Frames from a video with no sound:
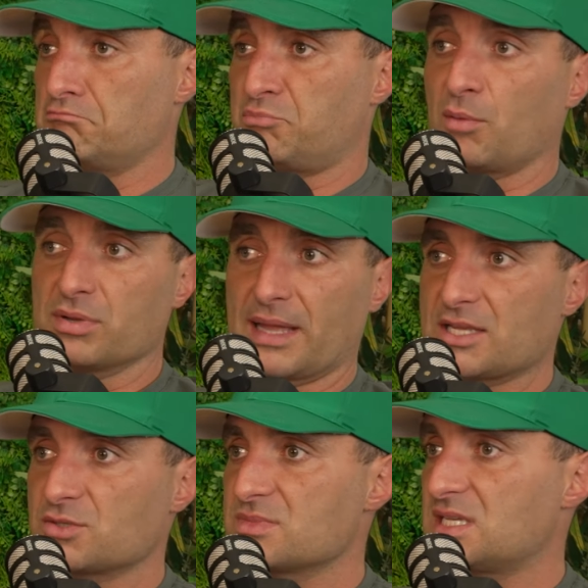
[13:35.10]
Probably get
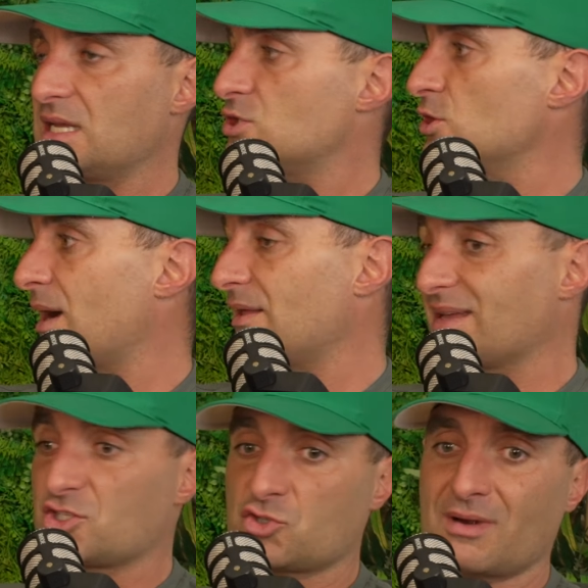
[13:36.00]
some tier two
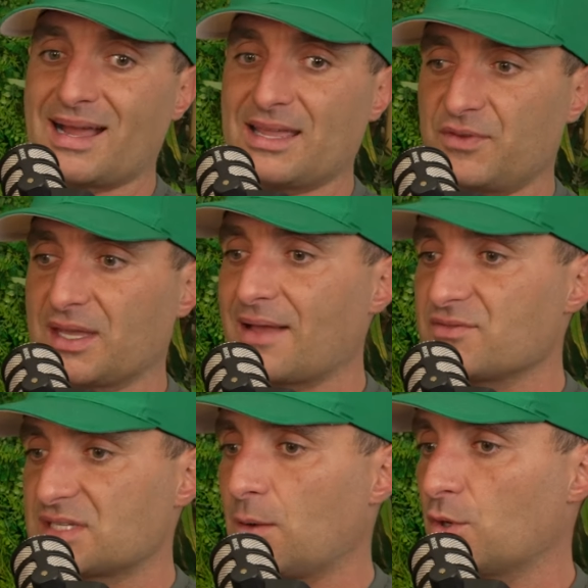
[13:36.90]
backlinks. Try if you can
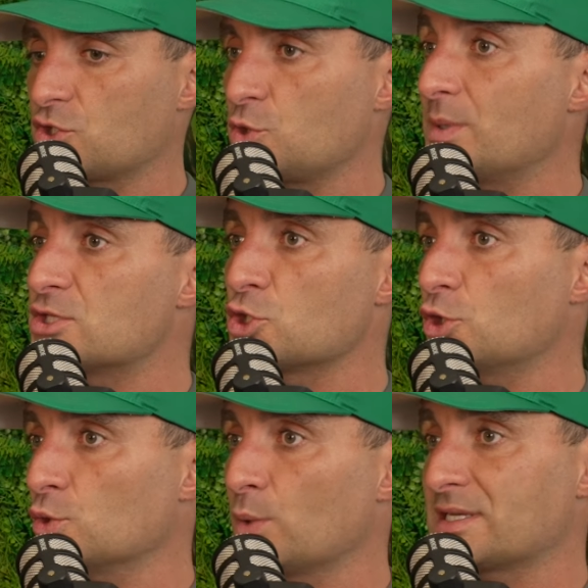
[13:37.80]
to get one or two
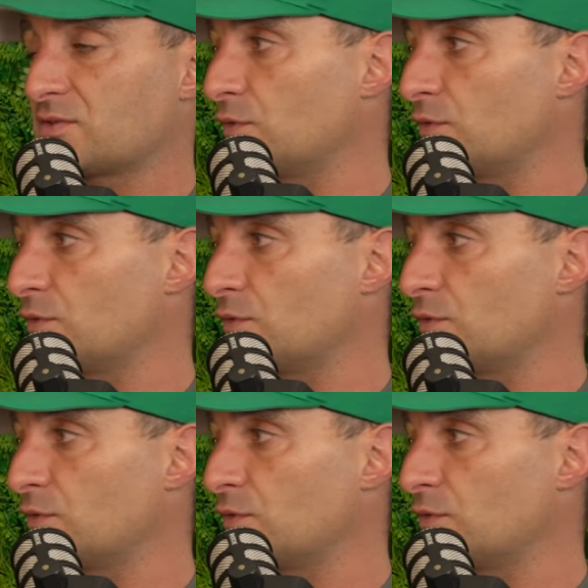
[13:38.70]
internal links